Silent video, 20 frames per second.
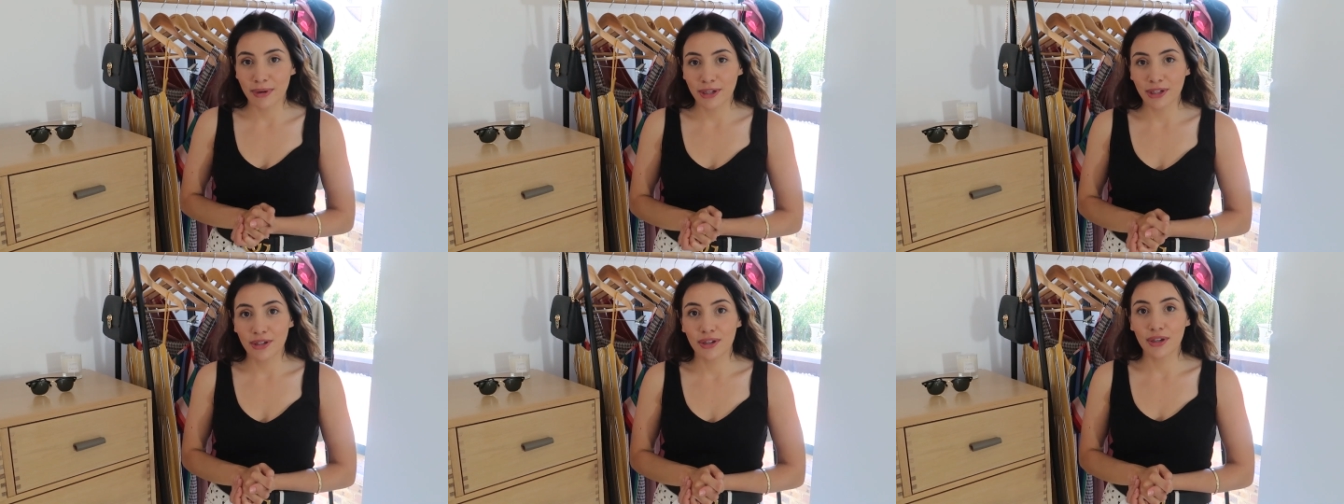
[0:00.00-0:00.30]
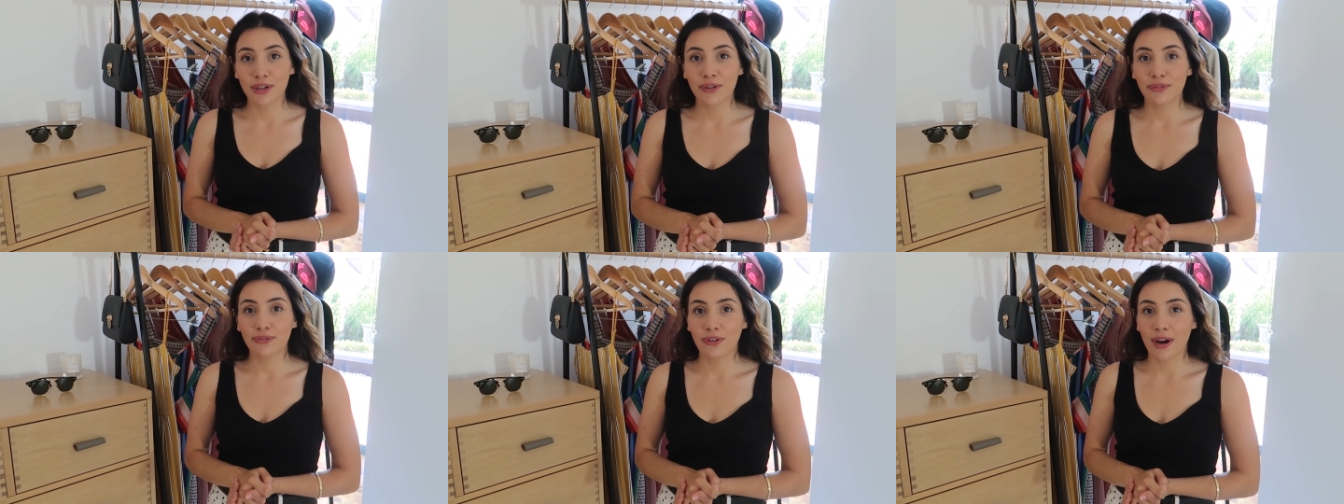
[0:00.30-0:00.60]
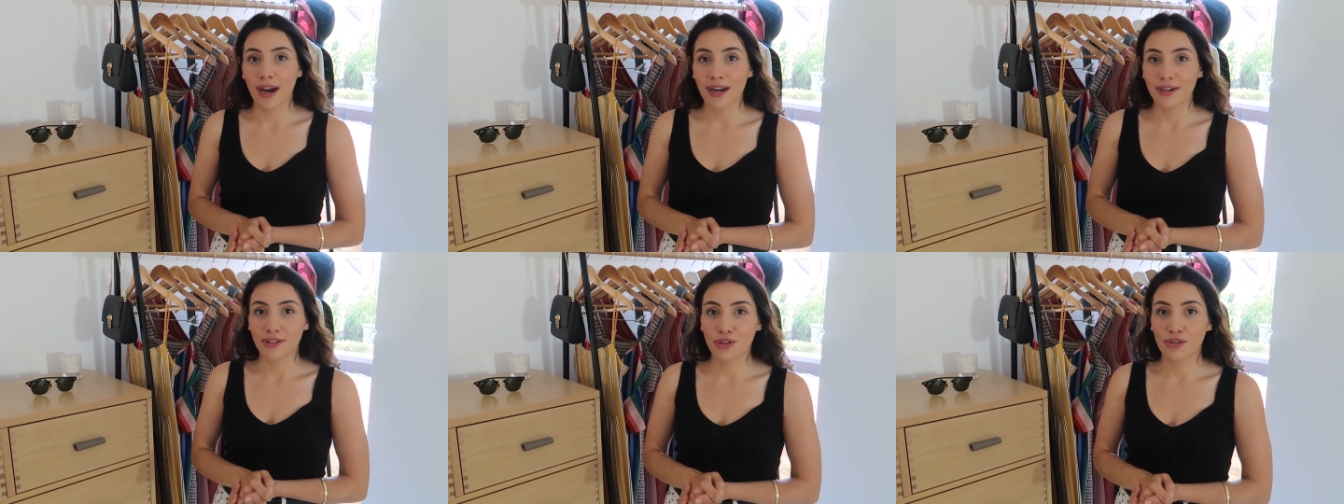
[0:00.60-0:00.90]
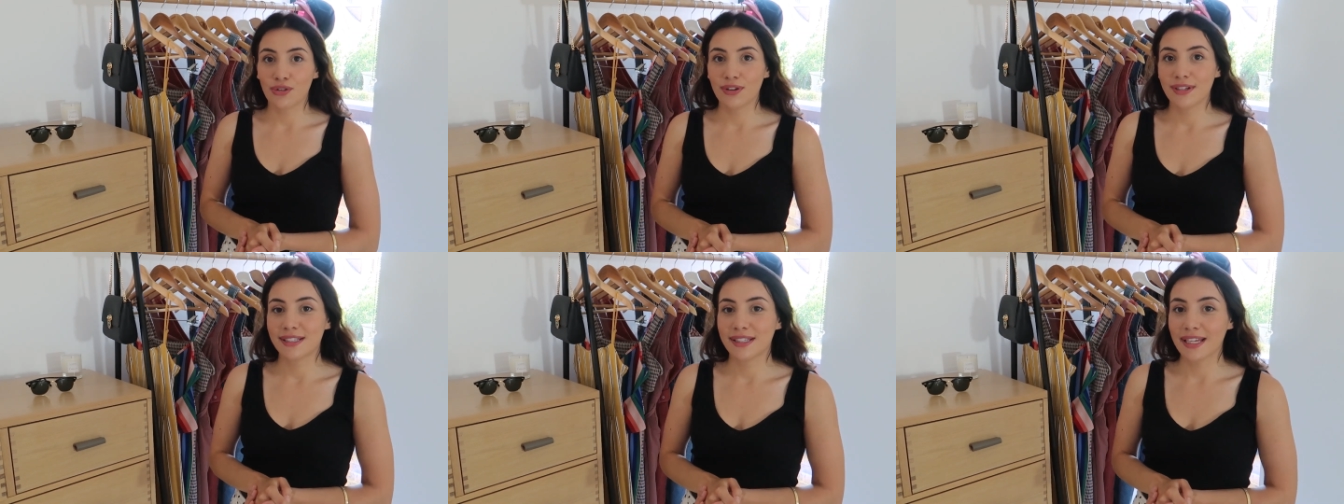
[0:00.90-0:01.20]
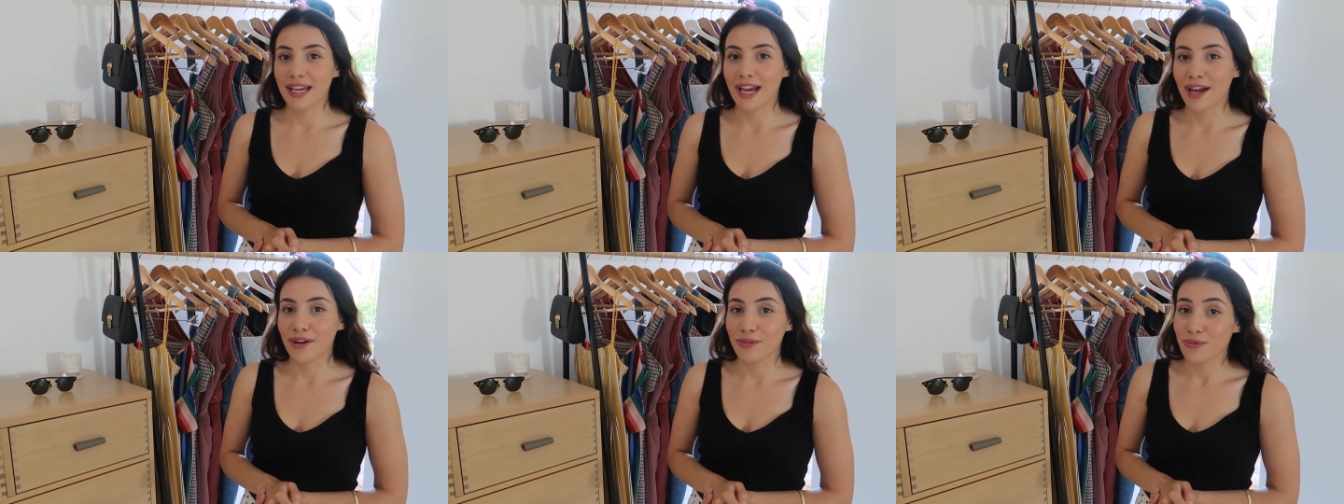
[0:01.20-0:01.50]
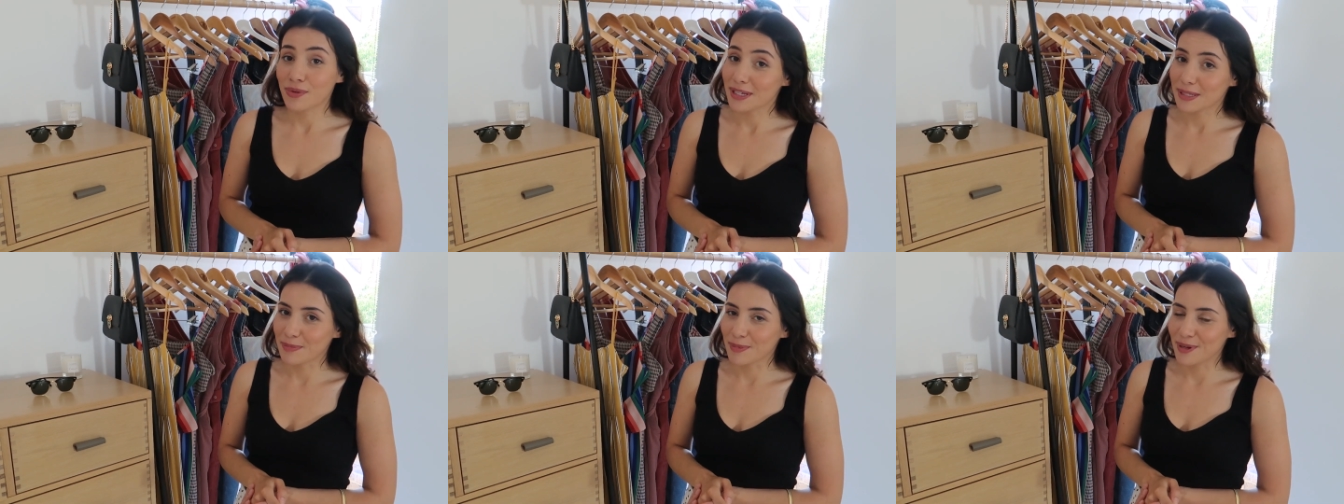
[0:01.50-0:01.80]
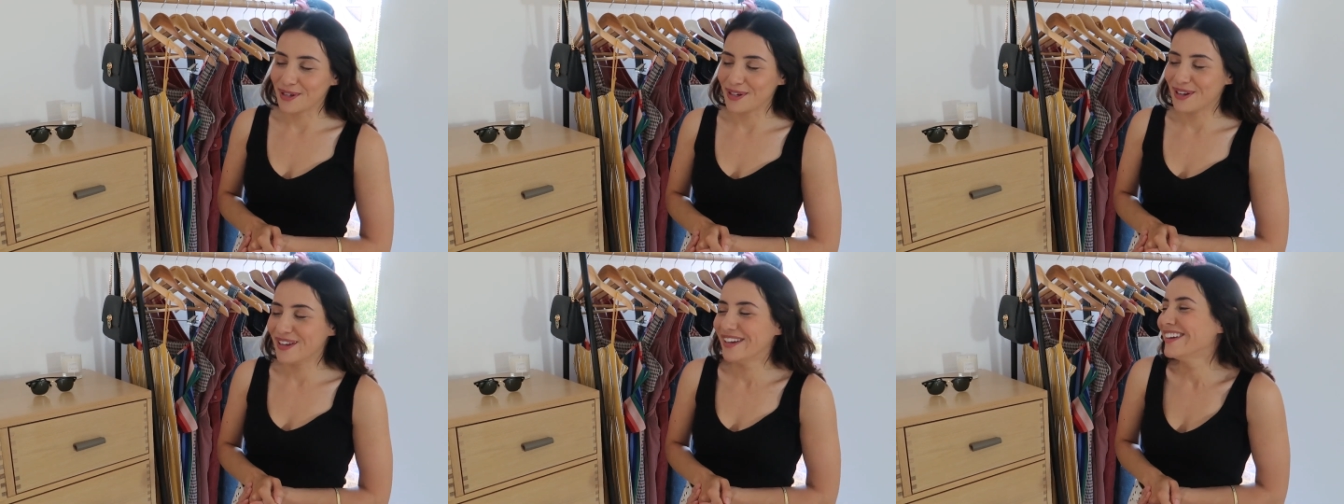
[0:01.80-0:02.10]
my good friend Christiane
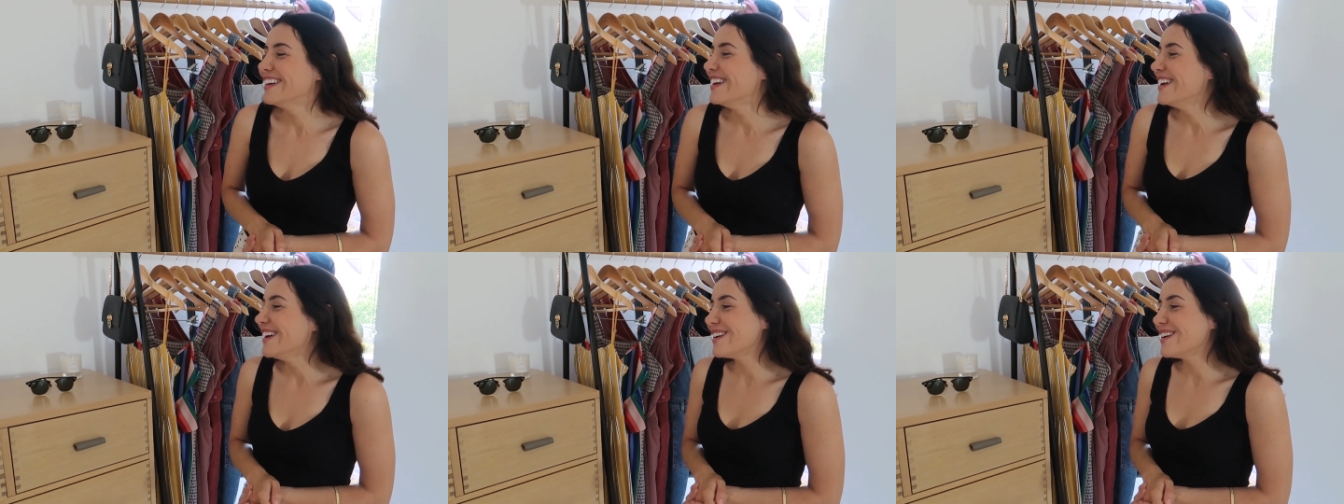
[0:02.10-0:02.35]
Risman